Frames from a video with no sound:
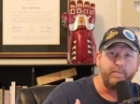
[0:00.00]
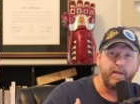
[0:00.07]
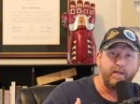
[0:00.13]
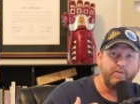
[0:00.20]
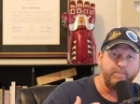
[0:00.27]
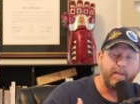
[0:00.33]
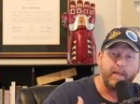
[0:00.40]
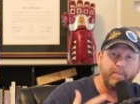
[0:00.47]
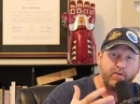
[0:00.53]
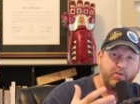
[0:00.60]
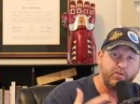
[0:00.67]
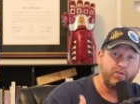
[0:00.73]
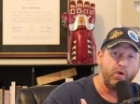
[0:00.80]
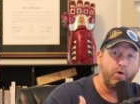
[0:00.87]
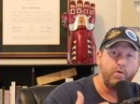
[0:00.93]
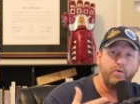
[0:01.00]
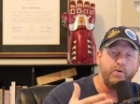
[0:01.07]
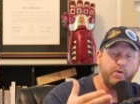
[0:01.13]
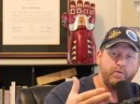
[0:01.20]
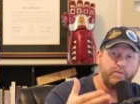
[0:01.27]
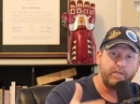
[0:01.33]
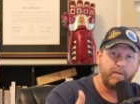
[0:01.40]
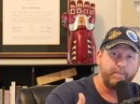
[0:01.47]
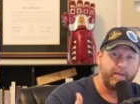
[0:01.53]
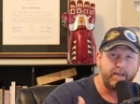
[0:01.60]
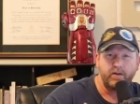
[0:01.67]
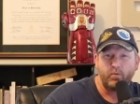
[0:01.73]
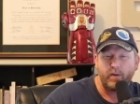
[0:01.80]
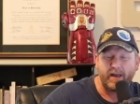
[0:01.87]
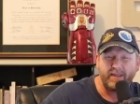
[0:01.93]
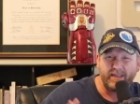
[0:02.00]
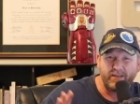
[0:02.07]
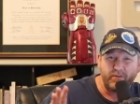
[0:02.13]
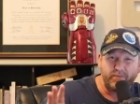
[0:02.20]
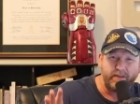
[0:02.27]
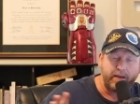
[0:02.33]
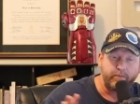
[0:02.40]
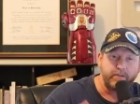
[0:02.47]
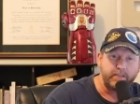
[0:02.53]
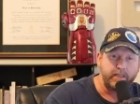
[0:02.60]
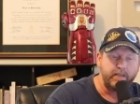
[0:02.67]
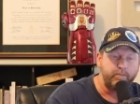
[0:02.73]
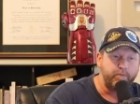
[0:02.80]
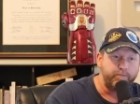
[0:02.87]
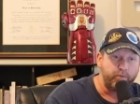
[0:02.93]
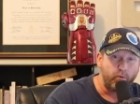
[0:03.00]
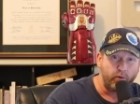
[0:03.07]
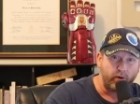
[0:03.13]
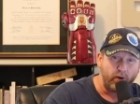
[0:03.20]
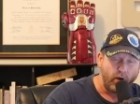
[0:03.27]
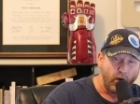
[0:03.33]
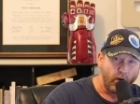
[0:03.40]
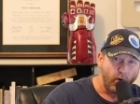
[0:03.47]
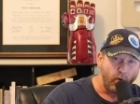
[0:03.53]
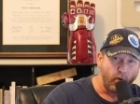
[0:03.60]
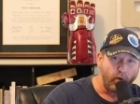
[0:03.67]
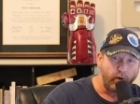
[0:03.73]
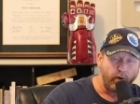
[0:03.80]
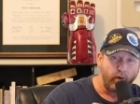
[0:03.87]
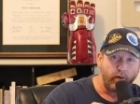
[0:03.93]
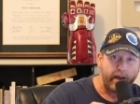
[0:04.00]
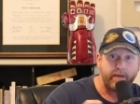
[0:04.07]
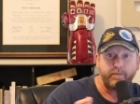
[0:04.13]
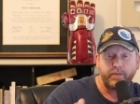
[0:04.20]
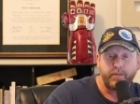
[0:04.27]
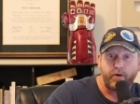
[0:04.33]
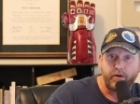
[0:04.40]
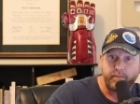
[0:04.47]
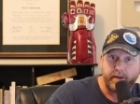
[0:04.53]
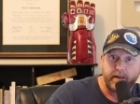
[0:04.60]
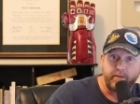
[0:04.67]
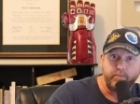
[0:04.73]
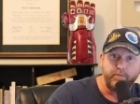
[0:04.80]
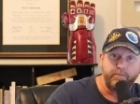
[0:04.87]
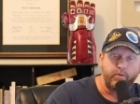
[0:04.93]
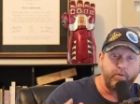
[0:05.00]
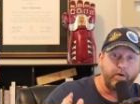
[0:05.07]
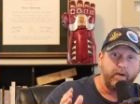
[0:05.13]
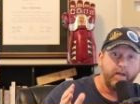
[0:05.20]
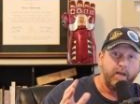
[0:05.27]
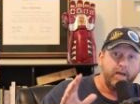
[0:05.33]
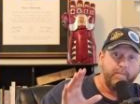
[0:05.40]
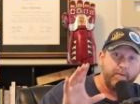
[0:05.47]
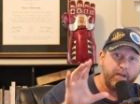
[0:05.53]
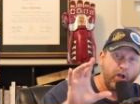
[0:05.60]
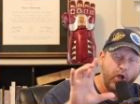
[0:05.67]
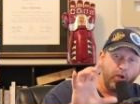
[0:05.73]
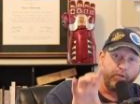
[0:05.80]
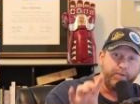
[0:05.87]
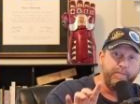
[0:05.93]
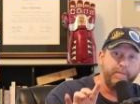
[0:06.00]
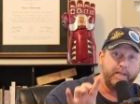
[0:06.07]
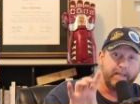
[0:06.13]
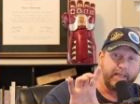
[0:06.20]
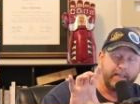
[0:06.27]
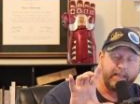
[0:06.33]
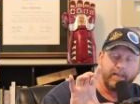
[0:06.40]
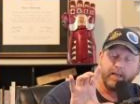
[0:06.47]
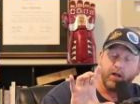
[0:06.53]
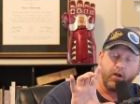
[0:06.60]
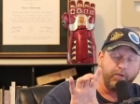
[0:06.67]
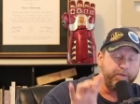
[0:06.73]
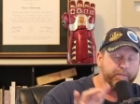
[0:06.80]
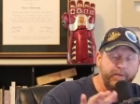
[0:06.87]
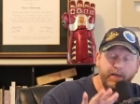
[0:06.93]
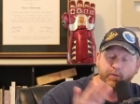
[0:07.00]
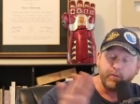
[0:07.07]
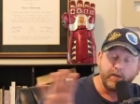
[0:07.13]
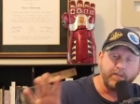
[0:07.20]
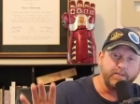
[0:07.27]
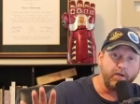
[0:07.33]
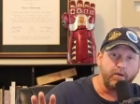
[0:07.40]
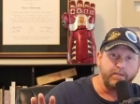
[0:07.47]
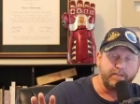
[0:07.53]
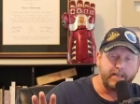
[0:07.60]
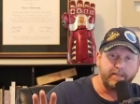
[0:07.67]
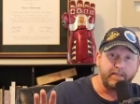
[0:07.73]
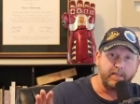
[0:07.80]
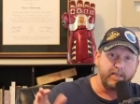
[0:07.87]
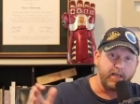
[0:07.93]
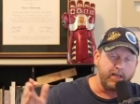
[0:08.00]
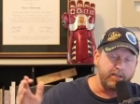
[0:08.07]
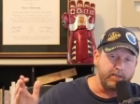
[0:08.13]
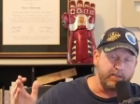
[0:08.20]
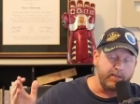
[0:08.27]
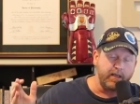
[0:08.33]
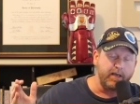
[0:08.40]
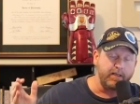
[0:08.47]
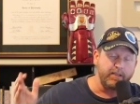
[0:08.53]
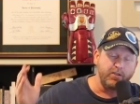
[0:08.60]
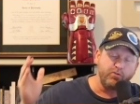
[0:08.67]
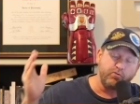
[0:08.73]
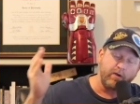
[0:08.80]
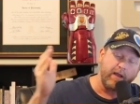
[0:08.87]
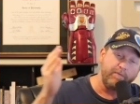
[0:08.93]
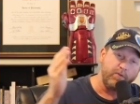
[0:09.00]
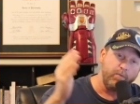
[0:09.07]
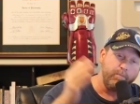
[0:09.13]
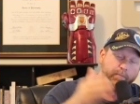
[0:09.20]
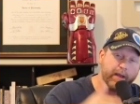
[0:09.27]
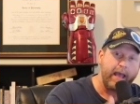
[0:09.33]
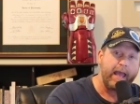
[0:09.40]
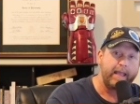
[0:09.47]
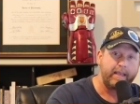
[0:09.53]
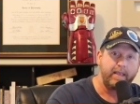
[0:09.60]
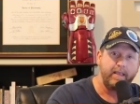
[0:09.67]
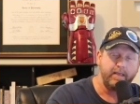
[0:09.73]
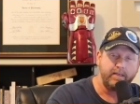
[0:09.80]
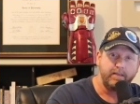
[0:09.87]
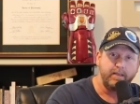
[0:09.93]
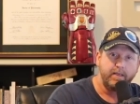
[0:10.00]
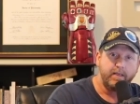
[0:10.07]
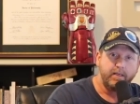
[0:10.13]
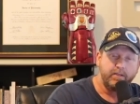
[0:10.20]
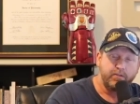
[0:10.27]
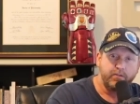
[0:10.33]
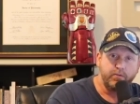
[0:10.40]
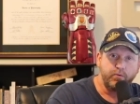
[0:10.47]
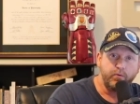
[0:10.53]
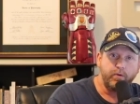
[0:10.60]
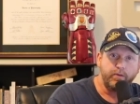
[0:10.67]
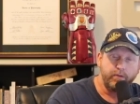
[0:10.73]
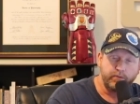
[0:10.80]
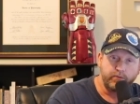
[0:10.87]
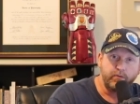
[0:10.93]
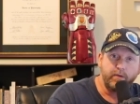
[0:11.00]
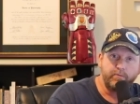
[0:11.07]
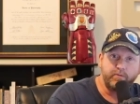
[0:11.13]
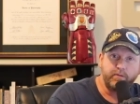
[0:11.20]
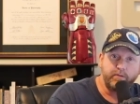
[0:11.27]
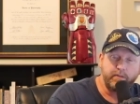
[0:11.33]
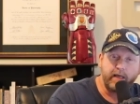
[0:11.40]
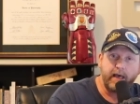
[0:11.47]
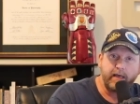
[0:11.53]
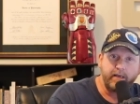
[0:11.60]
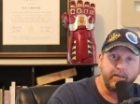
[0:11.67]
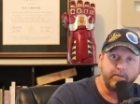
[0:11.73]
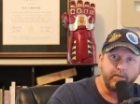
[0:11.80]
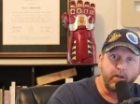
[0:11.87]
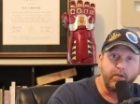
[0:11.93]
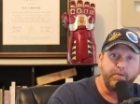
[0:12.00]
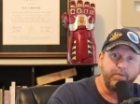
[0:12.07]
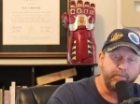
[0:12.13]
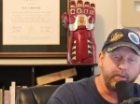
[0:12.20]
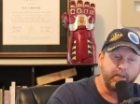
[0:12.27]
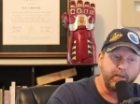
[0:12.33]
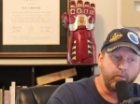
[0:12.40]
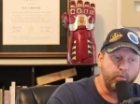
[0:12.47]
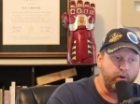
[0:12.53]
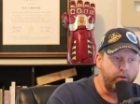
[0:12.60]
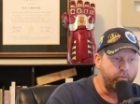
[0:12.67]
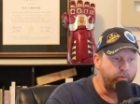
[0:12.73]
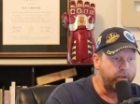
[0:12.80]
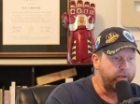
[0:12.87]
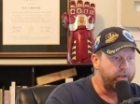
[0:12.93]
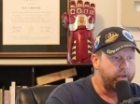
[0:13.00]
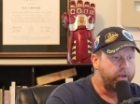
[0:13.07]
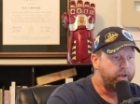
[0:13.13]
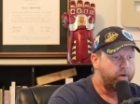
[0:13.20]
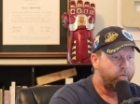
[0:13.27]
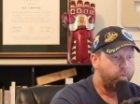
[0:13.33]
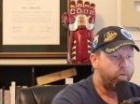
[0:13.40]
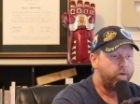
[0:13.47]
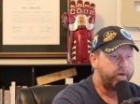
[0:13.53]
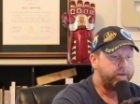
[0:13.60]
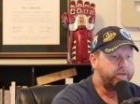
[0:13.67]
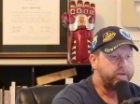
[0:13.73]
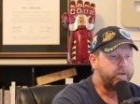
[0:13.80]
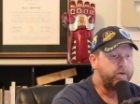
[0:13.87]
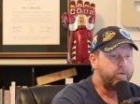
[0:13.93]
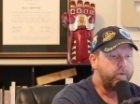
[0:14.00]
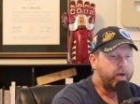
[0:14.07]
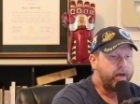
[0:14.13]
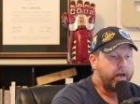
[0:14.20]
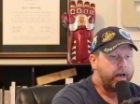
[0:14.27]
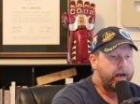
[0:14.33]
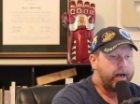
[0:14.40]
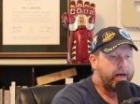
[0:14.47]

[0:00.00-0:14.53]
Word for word: a little bit, maybe show you something in a way that you've never seen it before or or haven't thought about it before. But ultimately, ultimately, when it's all said and done, done to drive you back in to the scriptures. That is ultimately what we want to do.